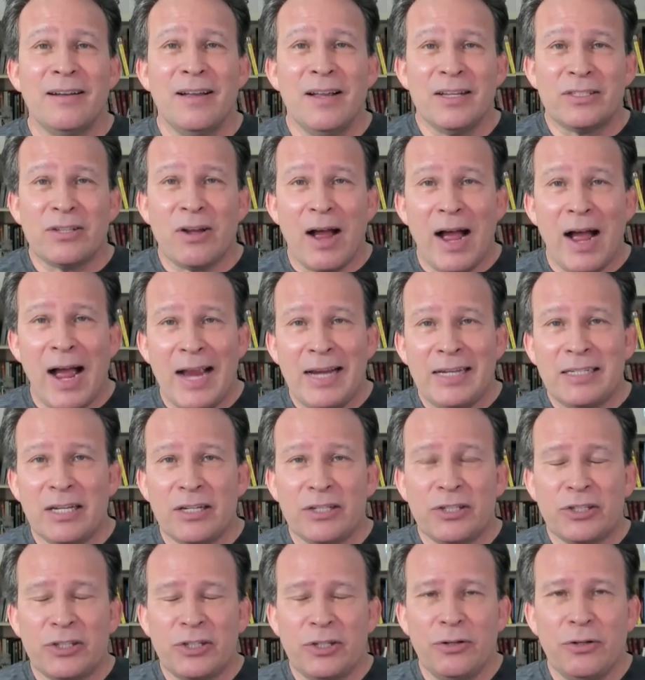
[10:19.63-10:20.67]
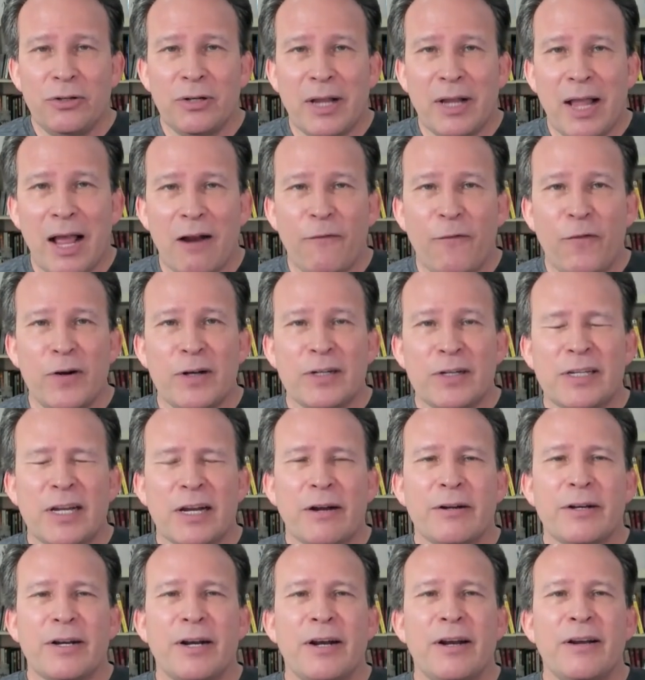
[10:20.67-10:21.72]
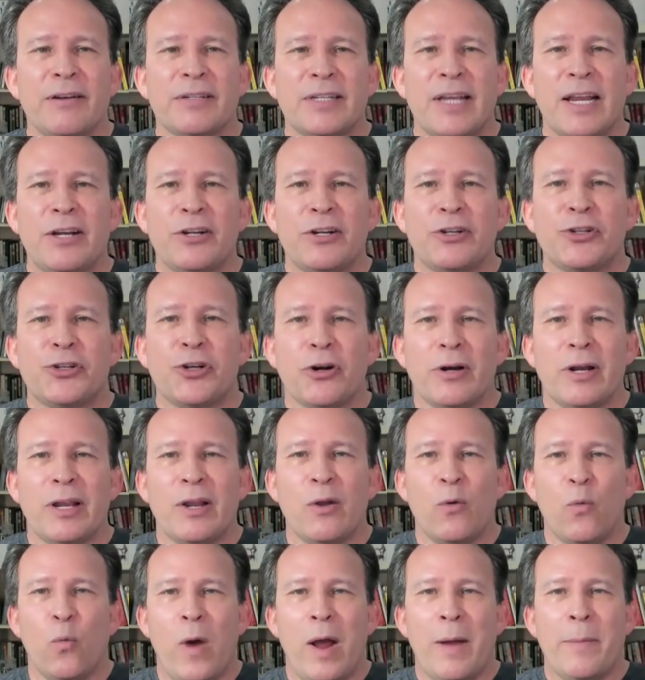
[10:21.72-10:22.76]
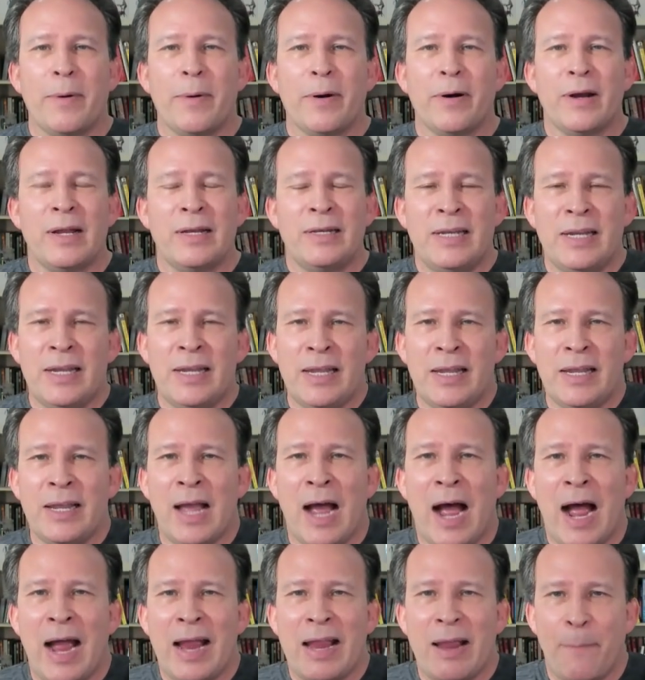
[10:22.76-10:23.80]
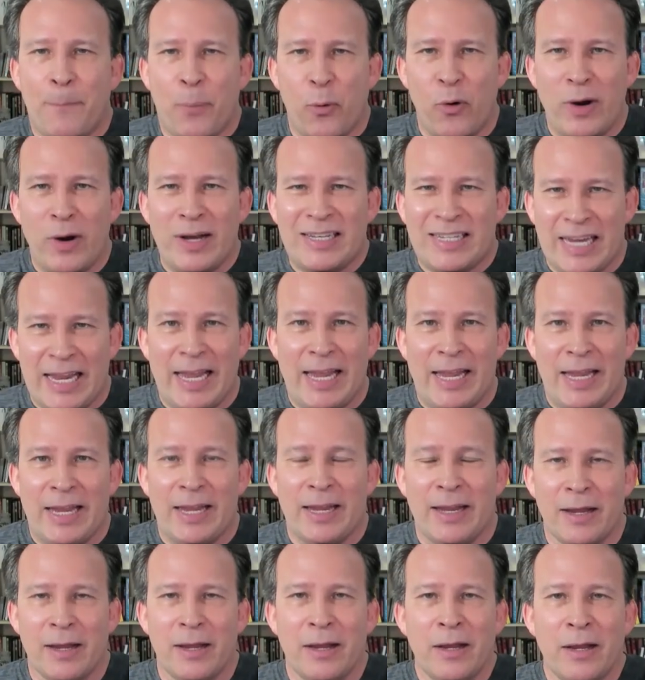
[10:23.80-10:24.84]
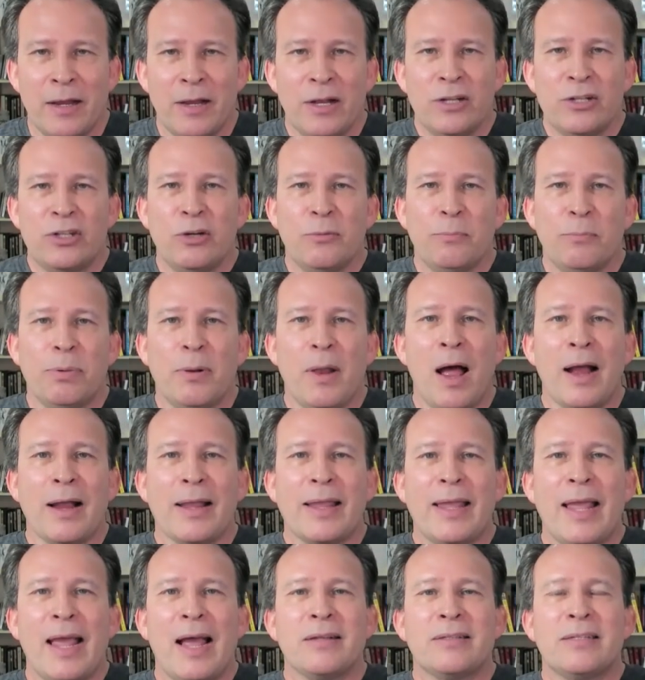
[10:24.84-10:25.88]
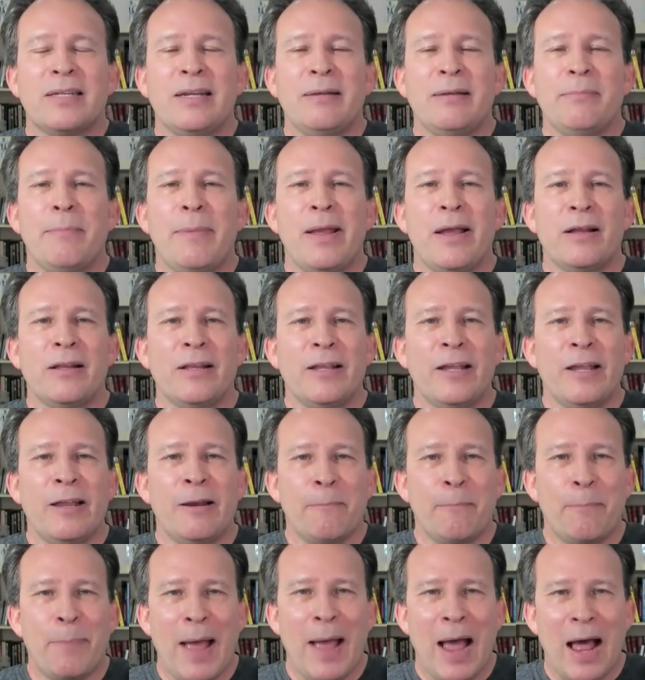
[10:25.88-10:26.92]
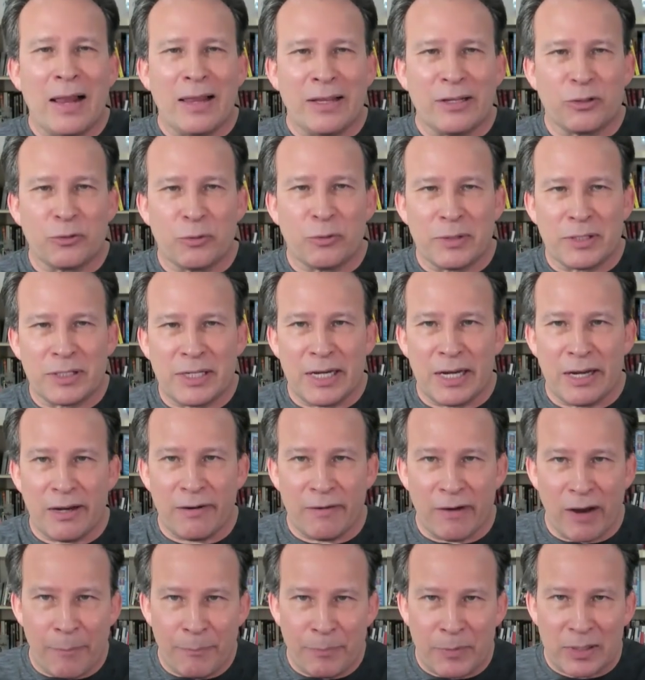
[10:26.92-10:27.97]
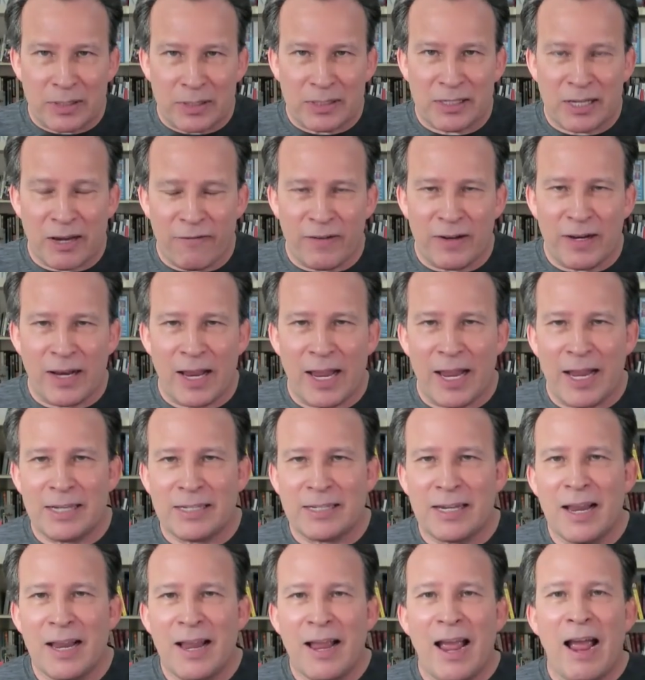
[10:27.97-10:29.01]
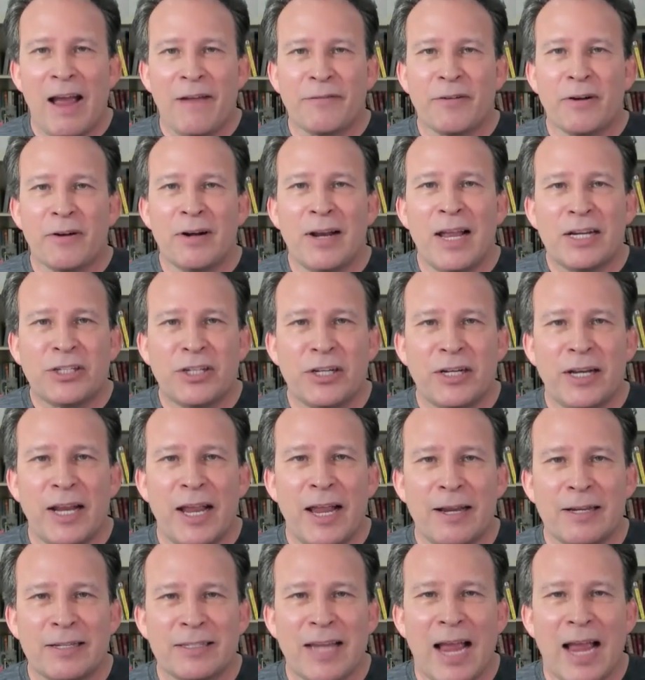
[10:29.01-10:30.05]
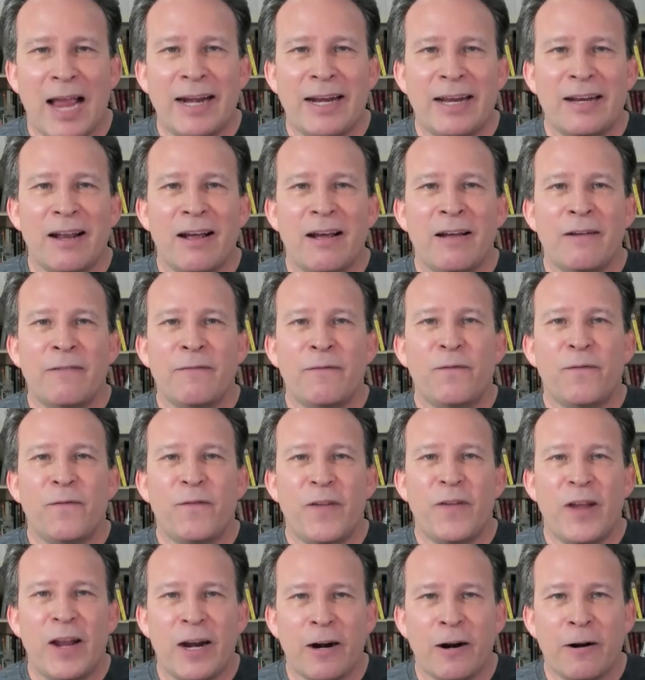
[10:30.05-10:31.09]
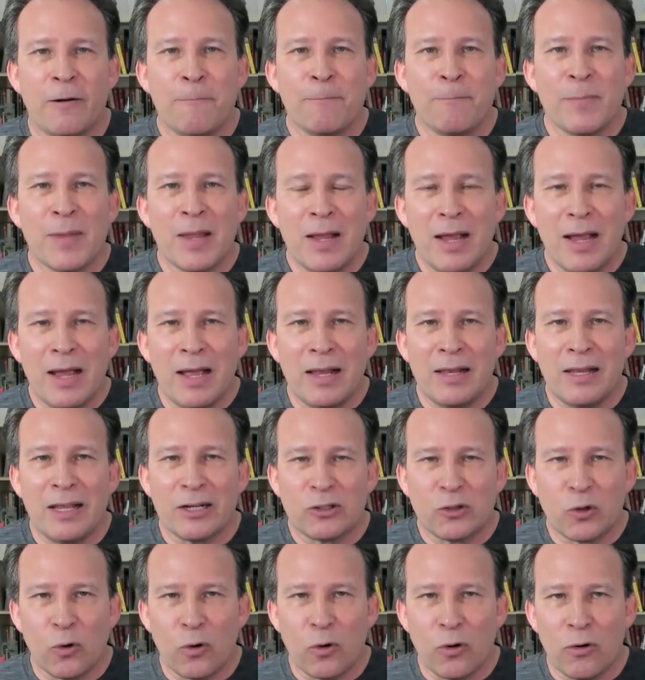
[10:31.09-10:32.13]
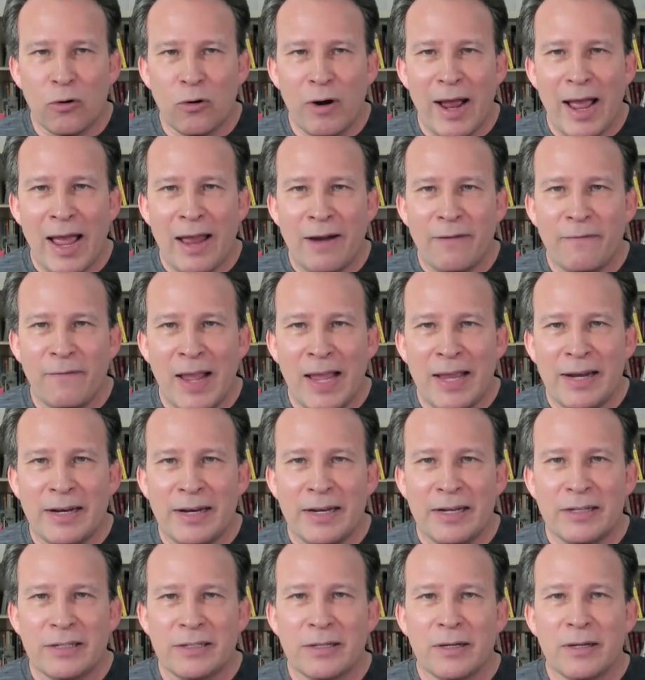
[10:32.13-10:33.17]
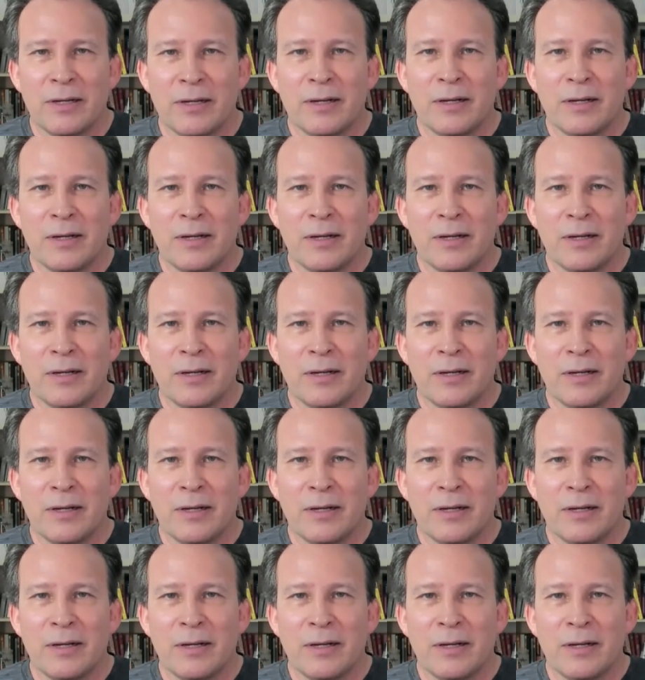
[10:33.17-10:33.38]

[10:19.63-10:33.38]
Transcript: So Issa sued California Secretary of State Shirley Weber, a DEI appointee, to block counting mail-in ballots received up to 7 days after Election Day, citing unfair electoral advantage.